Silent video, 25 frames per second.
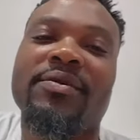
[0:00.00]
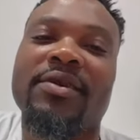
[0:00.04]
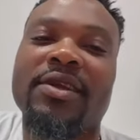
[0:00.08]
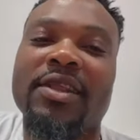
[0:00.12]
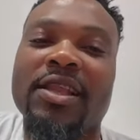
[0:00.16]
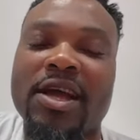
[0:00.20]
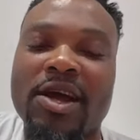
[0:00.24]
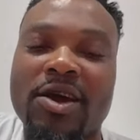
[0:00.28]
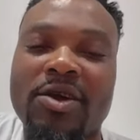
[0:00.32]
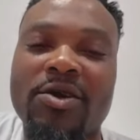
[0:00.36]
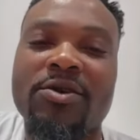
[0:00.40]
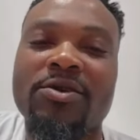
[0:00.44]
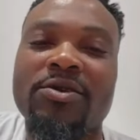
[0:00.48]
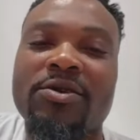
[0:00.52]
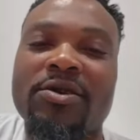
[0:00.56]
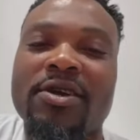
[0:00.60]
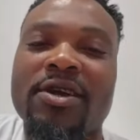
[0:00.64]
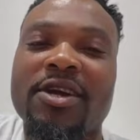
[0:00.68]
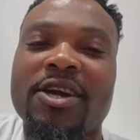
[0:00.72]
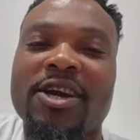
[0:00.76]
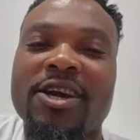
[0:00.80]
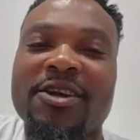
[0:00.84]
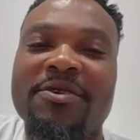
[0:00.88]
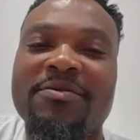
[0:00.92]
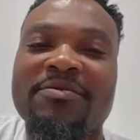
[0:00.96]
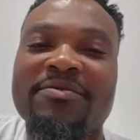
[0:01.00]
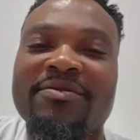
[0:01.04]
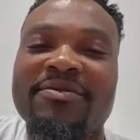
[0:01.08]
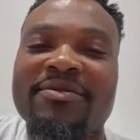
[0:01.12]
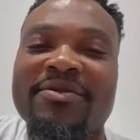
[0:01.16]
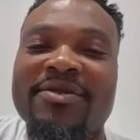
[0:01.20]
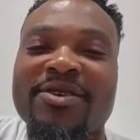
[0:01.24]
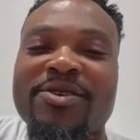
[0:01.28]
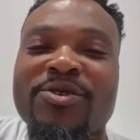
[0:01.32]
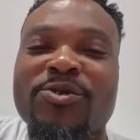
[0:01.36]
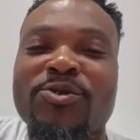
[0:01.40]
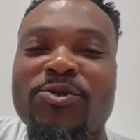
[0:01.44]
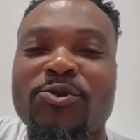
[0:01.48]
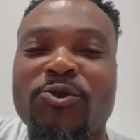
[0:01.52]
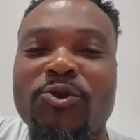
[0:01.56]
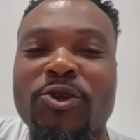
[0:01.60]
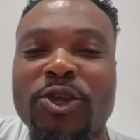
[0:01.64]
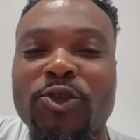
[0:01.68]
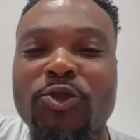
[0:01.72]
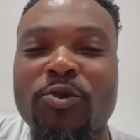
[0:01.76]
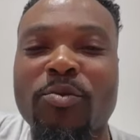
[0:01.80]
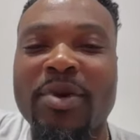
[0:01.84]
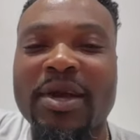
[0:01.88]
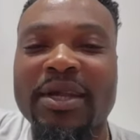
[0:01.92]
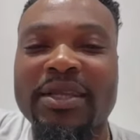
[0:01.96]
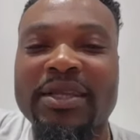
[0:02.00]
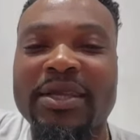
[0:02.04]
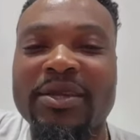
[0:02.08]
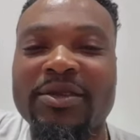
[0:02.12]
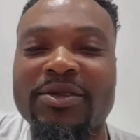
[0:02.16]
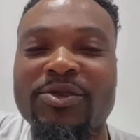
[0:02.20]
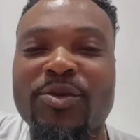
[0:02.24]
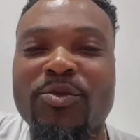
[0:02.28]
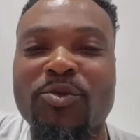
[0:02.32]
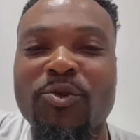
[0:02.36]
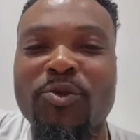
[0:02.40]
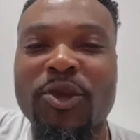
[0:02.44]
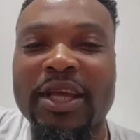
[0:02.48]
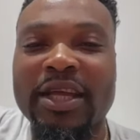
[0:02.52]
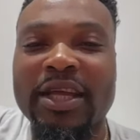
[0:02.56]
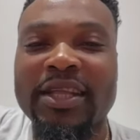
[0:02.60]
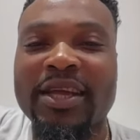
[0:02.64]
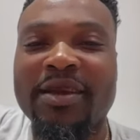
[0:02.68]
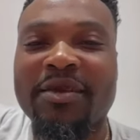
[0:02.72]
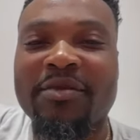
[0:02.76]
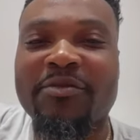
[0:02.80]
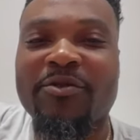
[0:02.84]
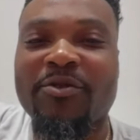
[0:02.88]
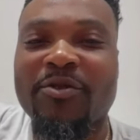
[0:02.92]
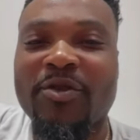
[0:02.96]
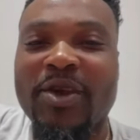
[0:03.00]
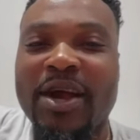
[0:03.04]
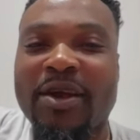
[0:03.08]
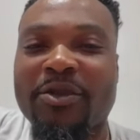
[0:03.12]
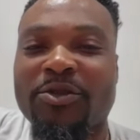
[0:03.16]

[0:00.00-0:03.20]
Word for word: Allow eh. we do mat tomu now.